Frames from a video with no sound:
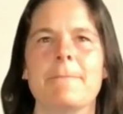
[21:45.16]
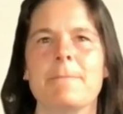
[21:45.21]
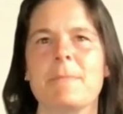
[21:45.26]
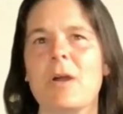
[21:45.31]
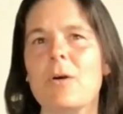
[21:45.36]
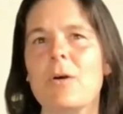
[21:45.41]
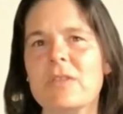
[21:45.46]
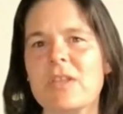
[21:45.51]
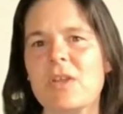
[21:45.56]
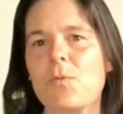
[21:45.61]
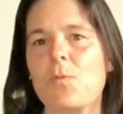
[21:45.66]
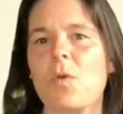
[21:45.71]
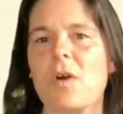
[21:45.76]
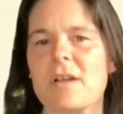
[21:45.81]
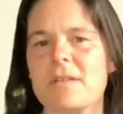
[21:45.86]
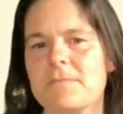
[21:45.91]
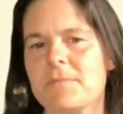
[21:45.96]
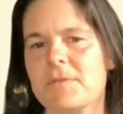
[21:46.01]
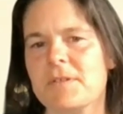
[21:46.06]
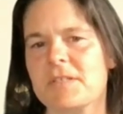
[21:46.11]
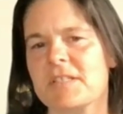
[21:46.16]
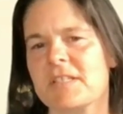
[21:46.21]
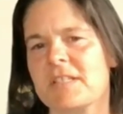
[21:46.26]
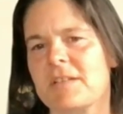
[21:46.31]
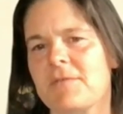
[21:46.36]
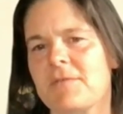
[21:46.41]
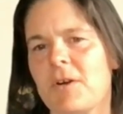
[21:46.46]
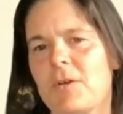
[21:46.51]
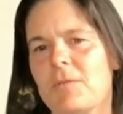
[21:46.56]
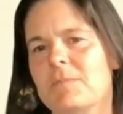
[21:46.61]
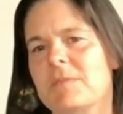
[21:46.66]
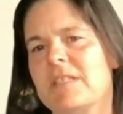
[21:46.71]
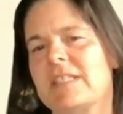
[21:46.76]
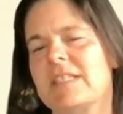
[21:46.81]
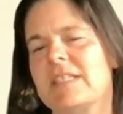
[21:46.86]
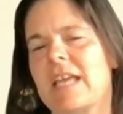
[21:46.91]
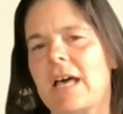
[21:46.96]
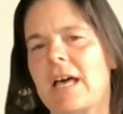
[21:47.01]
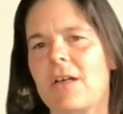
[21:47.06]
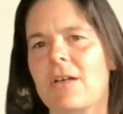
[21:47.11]
Only 1% of homes
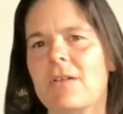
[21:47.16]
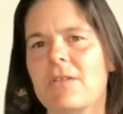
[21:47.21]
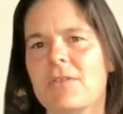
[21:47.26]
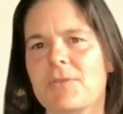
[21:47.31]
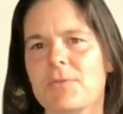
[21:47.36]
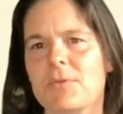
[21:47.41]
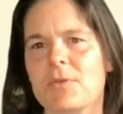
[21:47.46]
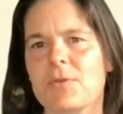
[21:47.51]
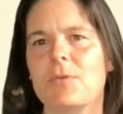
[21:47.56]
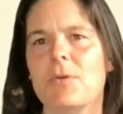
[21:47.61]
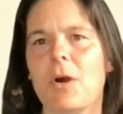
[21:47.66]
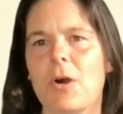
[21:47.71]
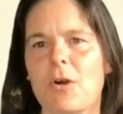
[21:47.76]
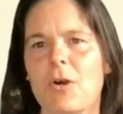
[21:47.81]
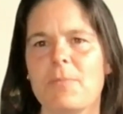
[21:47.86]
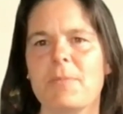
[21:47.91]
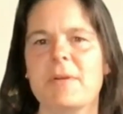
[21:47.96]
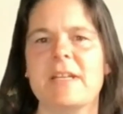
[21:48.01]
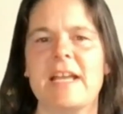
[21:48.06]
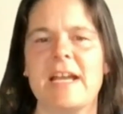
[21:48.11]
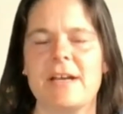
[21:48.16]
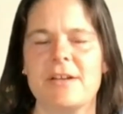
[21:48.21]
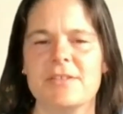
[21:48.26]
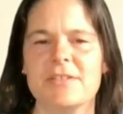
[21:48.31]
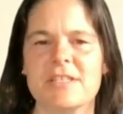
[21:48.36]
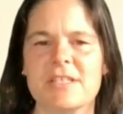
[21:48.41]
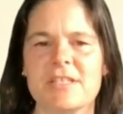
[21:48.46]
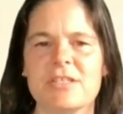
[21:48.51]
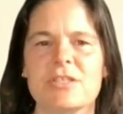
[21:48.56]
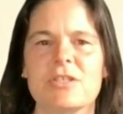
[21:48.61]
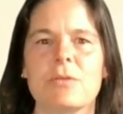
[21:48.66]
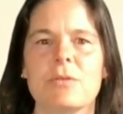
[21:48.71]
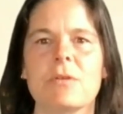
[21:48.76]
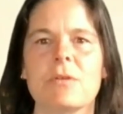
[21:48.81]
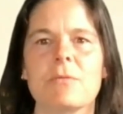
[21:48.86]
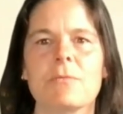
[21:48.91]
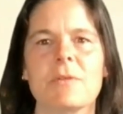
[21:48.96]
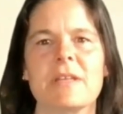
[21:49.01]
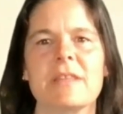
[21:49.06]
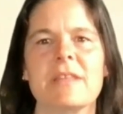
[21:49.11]
sell through open houses, so
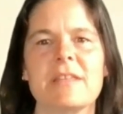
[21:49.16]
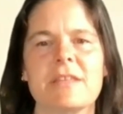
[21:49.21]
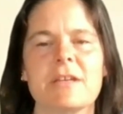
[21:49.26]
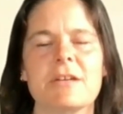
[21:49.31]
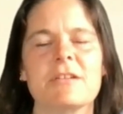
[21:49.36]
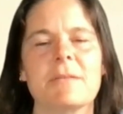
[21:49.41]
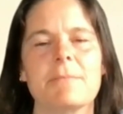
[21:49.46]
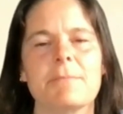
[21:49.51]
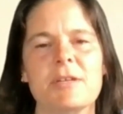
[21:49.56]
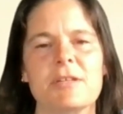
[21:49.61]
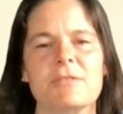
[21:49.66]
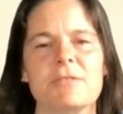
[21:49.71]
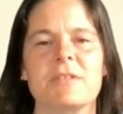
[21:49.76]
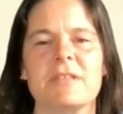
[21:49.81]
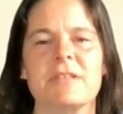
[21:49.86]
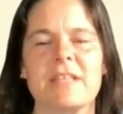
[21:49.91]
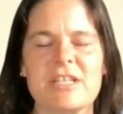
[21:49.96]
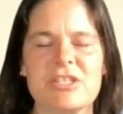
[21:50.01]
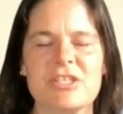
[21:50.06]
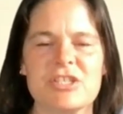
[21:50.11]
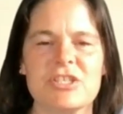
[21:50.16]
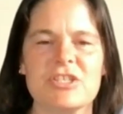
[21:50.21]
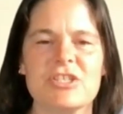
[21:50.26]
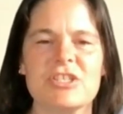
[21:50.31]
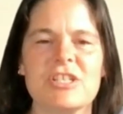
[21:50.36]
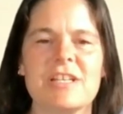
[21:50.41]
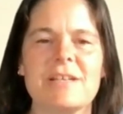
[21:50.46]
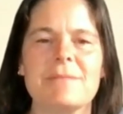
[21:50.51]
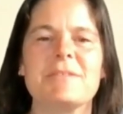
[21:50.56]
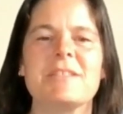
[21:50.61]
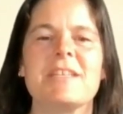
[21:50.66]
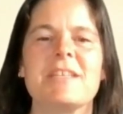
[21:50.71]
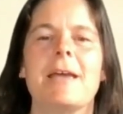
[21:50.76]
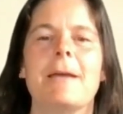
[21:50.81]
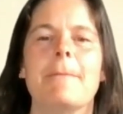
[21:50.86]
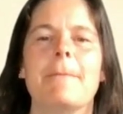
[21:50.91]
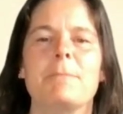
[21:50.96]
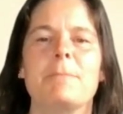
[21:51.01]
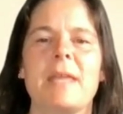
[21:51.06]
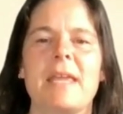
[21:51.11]
we're really there to build relationships
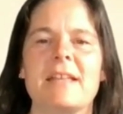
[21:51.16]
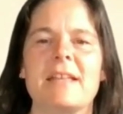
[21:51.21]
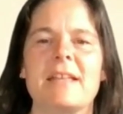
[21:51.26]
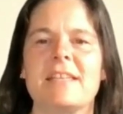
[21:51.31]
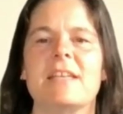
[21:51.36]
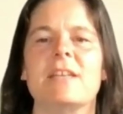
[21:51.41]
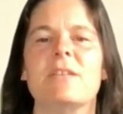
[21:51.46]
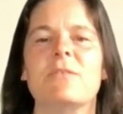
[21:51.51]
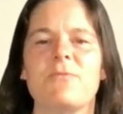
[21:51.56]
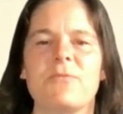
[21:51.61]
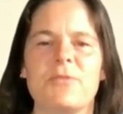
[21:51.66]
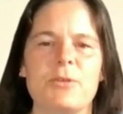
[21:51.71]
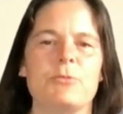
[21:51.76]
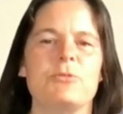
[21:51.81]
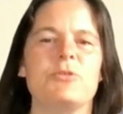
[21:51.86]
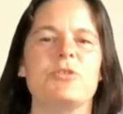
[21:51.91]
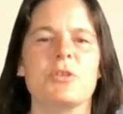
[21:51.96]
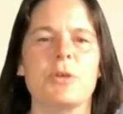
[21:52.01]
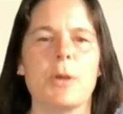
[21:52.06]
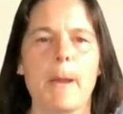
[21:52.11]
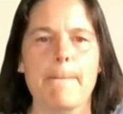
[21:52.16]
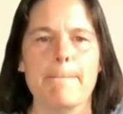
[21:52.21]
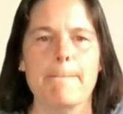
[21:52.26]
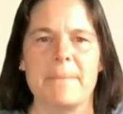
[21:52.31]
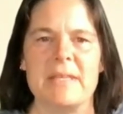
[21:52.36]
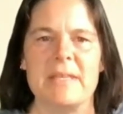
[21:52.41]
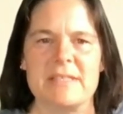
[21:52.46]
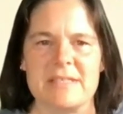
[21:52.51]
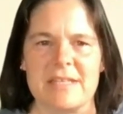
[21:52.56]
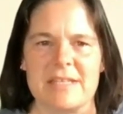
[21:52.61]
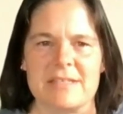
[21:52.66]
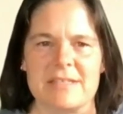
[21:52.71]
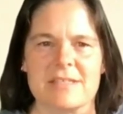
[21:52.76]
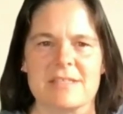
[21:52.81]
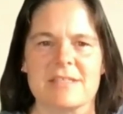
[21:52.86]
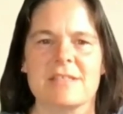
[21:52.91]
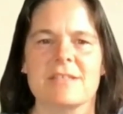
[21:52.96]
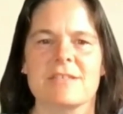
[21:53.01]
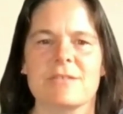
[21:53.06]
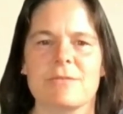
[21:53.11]
and get future
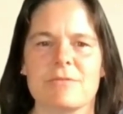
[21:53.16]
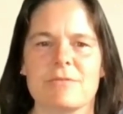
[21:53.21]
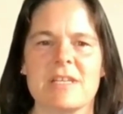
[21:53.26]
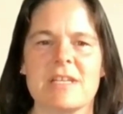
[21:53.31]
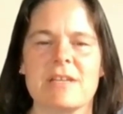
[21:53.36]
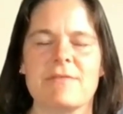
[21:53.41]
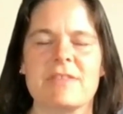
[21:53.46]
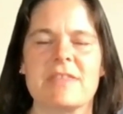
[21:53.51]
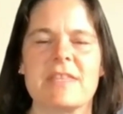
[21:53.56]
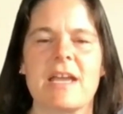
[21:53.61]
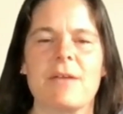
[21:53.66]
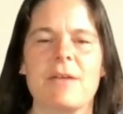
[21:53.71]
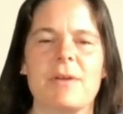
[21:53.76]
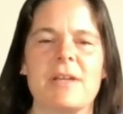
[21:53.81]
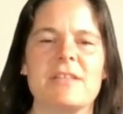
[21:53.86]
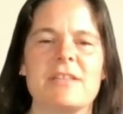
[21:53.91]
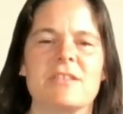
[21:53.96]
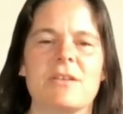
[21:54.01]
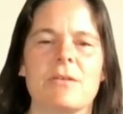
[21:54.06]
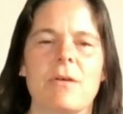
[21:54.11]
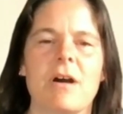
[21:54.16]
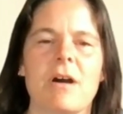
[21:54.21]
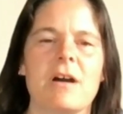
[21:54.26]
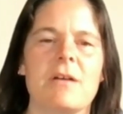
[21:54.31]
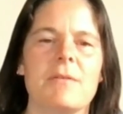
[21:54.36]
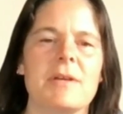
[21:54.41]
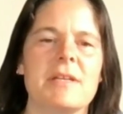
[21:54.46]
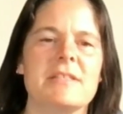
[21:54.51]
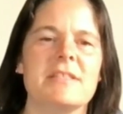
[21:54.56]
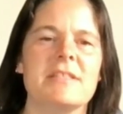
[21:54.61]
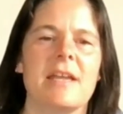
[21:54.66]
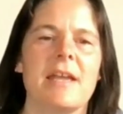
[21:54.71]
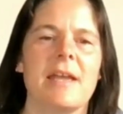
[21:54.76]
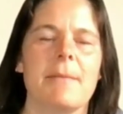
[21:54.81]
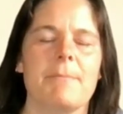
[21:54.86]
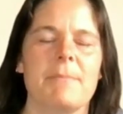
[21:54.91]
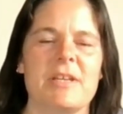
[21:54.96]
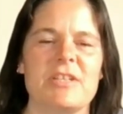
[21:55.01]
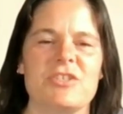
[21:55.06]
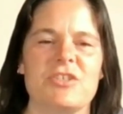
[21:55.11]
business. So think of it that way. So always
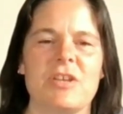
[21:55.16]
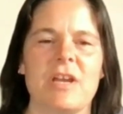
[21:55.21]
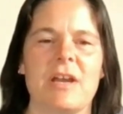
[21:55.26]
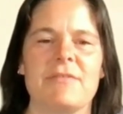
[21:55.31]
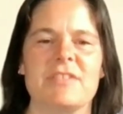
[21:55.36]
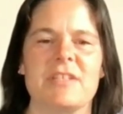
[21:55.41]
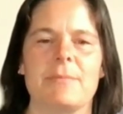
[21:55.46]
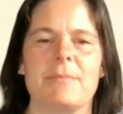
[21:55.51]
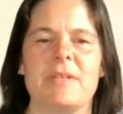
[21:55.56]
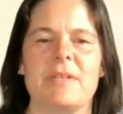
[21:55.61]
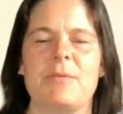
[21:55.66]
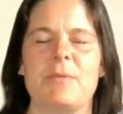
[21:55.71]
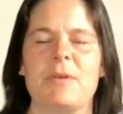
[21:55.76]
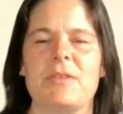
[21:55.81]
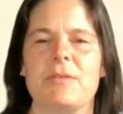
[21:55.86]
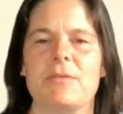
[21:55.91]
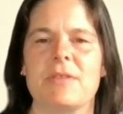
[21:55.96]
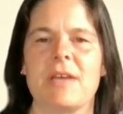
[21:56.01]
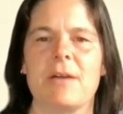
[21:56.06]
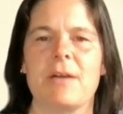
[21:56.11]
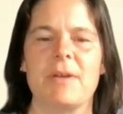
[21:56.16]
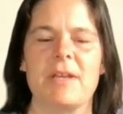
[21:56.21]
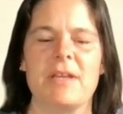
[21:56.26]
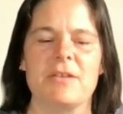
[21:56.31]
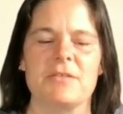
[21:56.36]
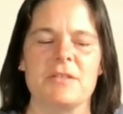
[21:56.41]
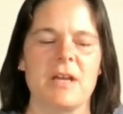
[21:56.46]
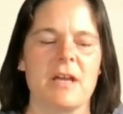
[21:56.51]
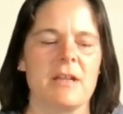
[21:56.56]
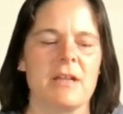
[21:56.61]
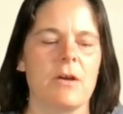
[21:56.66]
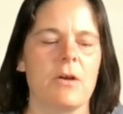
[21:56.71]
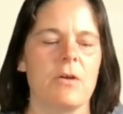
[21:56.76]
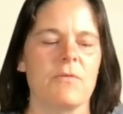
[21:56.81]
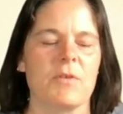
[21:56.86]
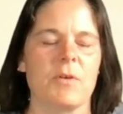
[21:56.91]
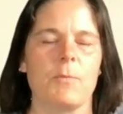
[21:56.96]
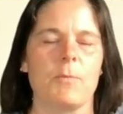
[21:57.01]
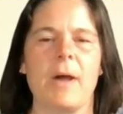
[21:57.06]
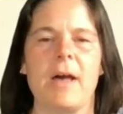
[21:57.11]
make sure you have somebody with you. That way you're not
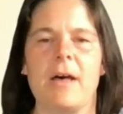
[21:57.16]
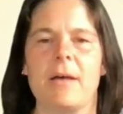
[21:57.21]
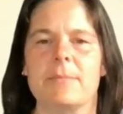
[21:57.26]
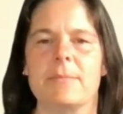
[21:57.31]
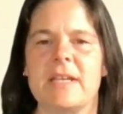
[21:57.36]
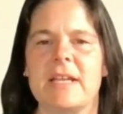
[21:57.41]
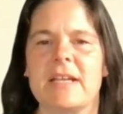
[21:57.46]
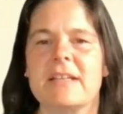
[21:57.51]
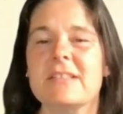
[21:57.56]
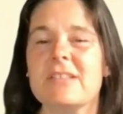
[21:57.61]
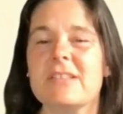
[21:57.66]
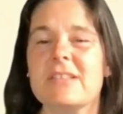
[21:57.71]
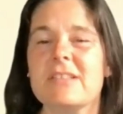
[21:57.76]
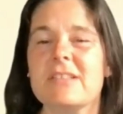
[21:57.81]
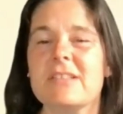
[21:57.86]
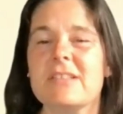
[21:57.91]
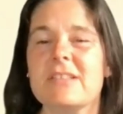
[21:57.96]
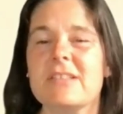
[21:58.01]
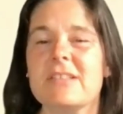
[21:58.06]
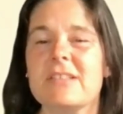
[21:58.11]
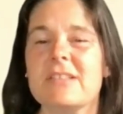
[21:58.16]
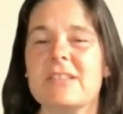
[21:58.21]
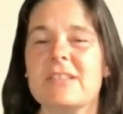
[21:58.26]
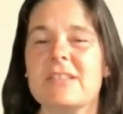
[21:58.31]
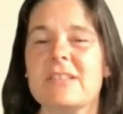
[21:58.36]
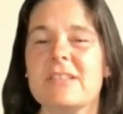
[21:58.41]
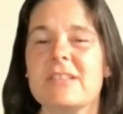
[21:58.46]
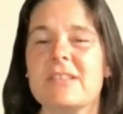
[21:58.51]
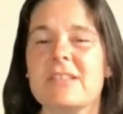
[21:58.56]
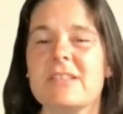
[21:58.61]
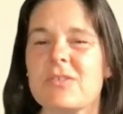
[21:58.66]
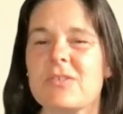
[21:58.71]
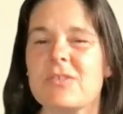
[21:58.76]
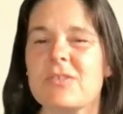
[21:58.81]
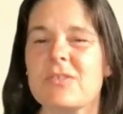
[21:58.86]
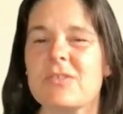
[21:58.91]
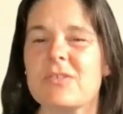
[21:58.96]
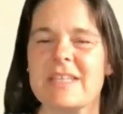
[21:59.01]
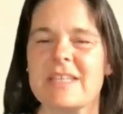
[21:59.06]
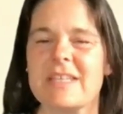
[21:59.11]
overwhelmed and creating really a
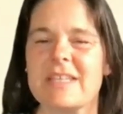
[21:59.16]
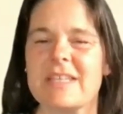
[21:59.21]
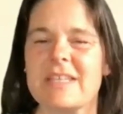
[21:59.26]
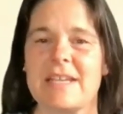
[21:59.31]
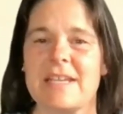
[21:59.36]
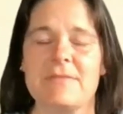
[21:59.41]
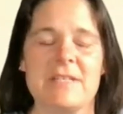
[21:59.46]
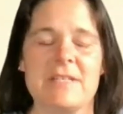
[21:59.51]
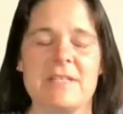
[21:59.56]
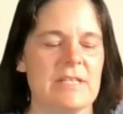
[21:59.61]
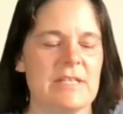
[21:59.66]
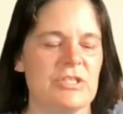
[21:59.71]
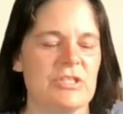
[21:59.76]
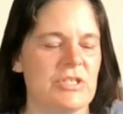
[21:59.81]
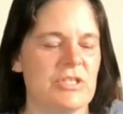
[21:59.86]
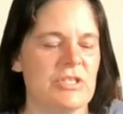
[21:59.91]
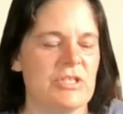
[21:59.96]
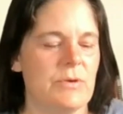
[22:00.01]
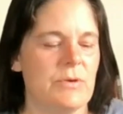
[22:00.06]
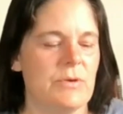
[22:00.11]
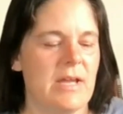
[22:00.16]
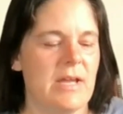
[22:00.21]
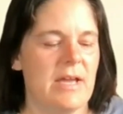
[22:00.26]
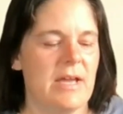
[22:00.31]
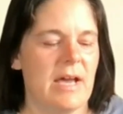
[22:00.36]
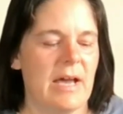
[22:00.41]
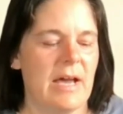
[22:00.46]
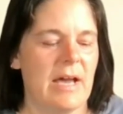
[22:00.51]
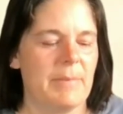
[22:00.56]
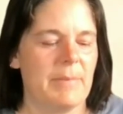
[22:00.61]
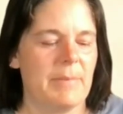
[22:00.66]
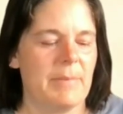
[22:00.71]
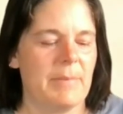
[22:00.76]
safety issue by being there